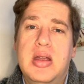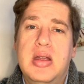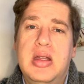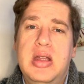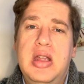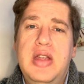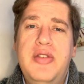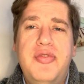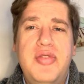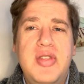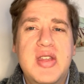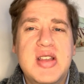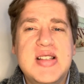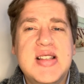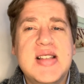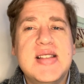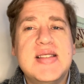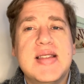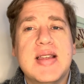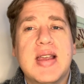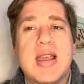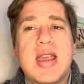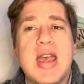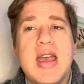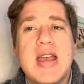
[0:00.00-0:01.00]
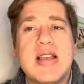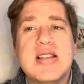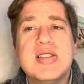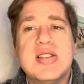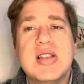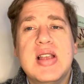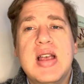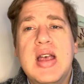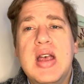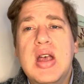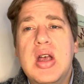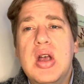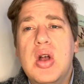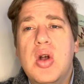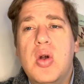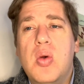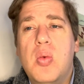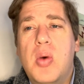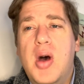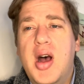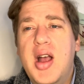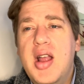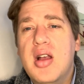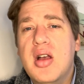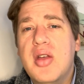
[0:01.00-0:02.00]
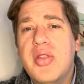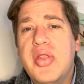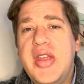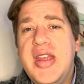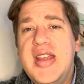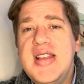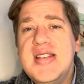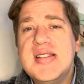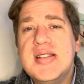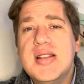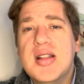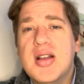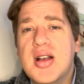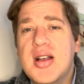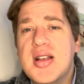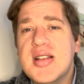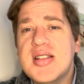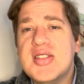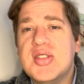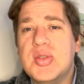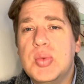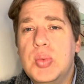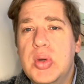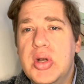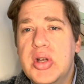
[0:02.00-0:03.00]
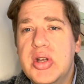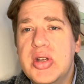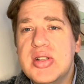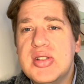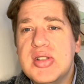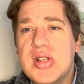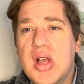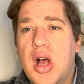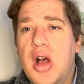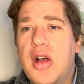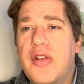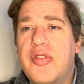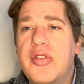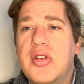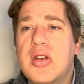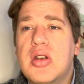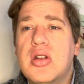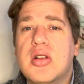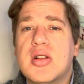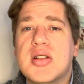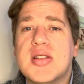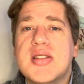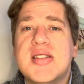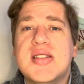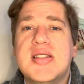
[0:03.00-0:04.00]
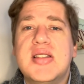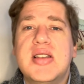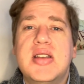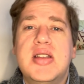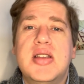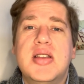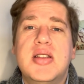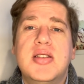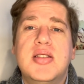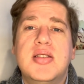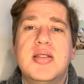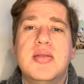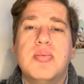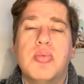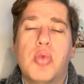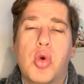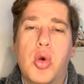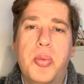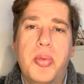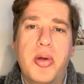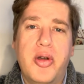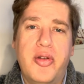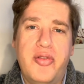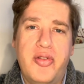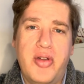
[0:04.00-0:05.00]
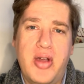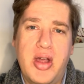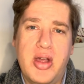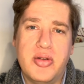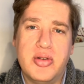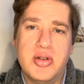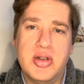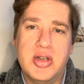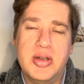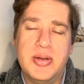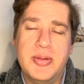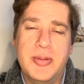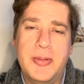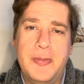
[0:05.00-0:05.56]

If this is the case, why are these last words often considered more profound?